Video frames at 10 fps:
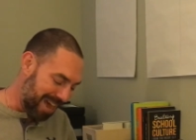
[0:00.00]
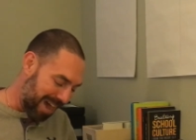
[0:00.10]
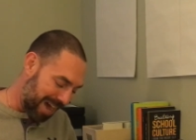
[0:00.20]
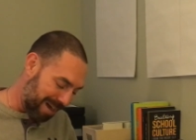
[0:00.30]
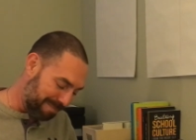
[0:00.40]

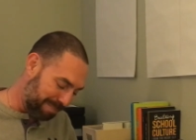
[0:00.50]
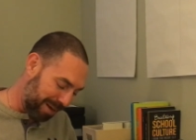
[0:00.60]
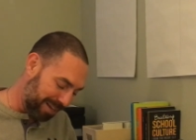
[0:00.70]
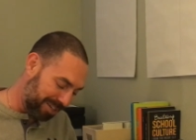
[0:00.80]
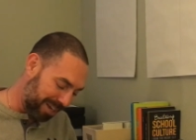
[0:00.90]
Um,
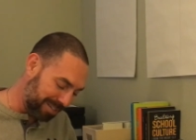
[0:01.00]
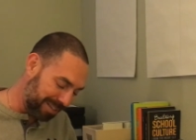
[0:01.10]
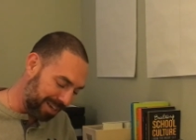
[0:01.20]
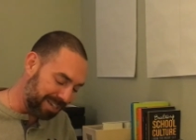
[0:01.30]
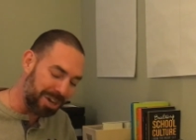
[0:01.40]
but
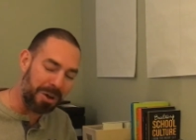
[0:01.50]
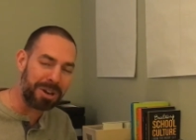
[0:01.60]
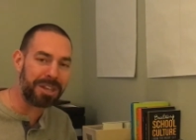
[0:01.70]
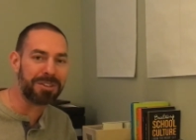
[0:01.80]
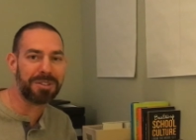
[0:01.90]
Jesselyn and
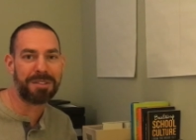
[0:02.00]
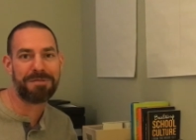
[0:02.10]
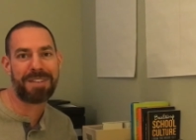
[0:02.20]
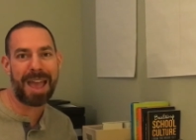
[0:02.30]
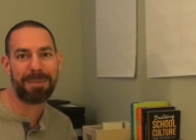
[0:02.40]
Tony, you're doing a
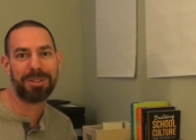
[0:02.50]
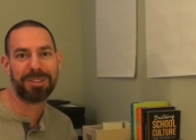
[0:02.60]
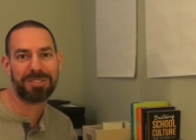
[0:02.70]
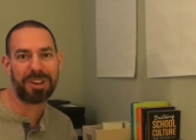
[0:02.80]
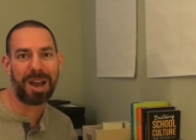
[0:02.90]

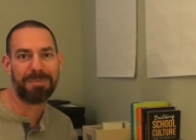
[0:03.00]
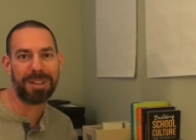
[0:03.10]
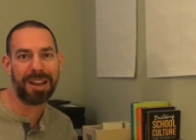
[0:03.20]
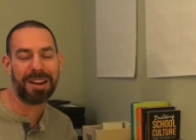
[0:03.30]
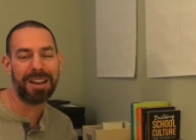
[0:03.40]
fabulous job
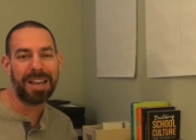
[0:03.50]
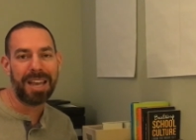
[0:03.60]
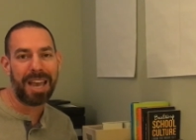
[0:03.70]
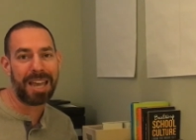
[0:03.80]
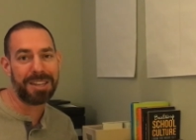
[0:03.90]
there,
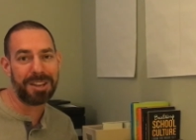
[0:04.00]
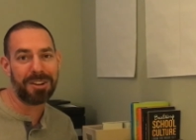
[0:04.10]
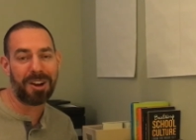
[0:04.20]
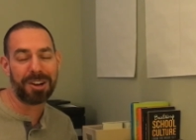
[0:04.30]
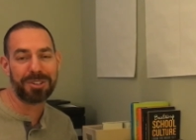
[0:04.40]
and
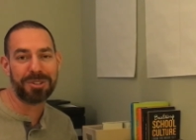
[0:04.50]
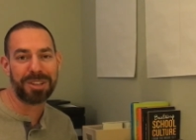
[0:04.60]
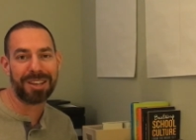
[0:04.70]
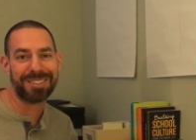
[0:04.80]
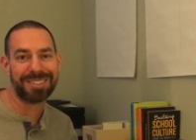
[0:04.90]
you're our
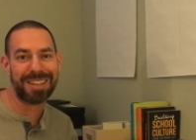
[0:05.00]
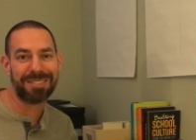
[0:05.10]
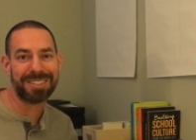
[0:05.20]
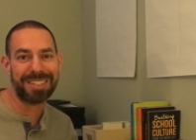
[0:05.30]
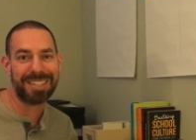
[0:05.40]

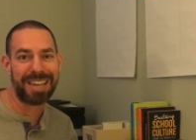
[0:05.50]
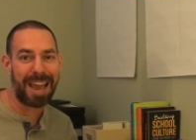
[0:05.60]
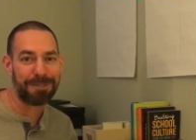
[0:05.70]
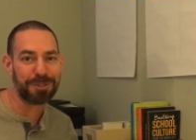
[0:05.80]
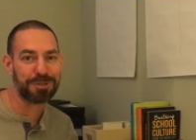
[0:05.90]
2017
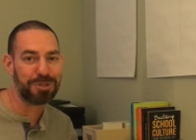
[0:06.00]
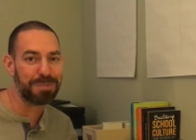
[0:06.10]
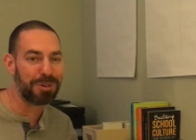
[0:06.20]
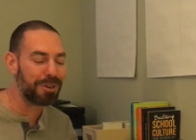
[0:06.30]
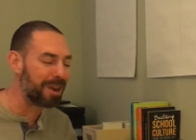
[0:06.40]
after school
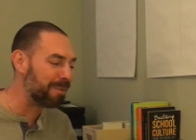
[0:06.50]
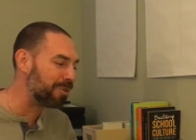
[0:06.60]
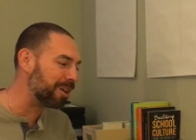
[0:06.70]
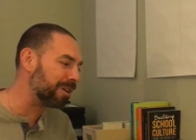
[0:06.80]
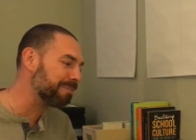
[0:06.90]
program
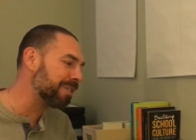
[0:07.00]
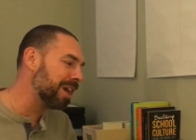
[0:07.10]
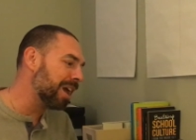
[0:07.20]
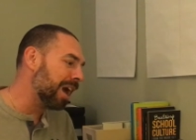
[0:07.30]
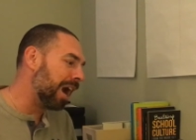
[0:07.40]
winner.
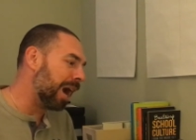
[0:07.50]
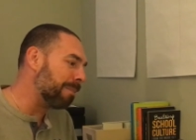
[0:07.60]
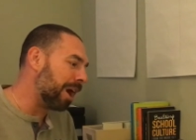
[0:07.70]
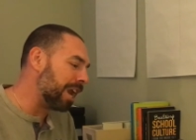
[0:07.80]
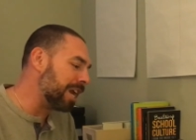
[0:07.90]

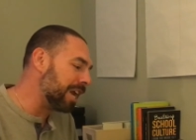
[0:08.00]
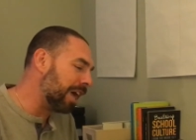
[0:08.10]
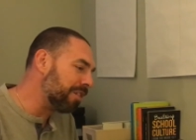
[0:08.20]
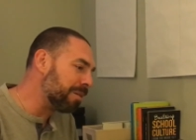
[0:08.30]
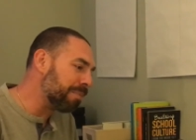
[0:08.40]
Um,
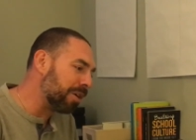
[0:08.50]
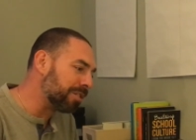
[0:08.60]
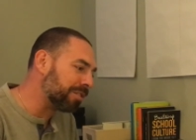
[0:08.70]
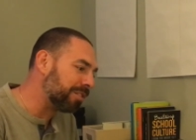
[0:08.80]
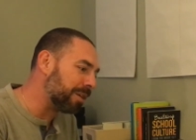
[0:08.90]
another
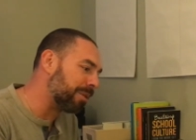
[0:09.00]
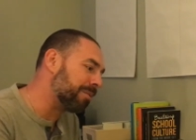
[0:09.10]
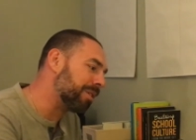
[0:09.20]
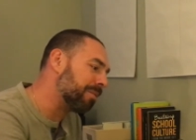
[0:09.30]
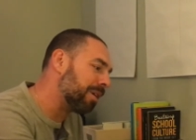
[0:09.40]
person that we
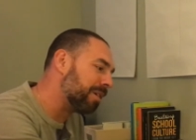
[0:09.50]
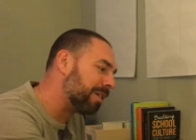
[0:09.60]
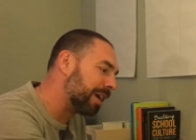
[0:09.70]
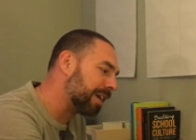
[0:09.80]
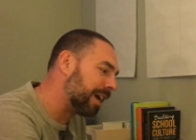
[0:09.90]
really wanted to
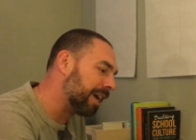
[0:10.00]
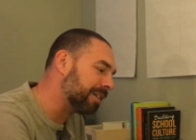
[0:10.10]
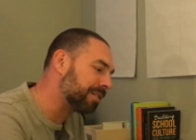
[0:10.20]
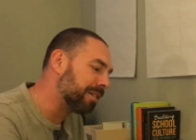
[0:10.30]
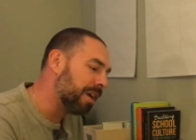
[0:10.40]

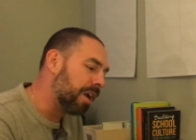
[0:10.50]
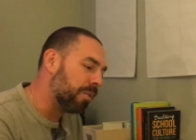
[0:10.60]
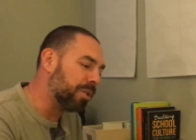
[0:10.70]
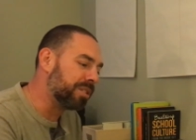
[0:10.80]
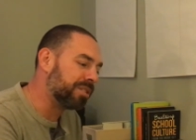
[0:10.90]
recognize
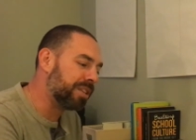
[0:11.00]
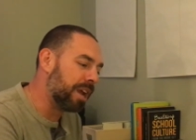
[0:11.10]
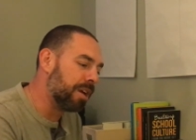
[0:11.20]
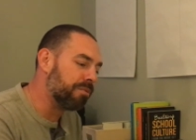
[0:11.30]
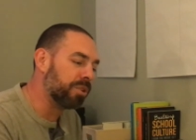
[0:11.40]
was
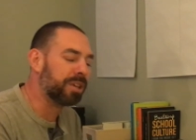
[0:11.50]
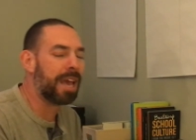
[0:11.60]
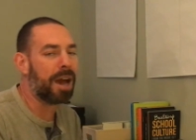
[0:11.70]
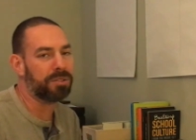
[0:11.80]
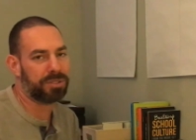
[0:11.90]
Sarah
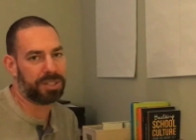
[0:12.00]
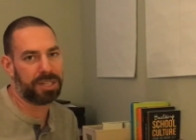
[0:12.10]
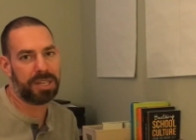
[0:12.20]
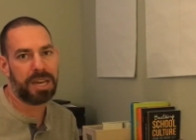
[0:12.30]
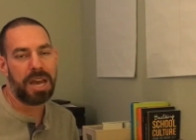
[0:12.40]
Rukowski.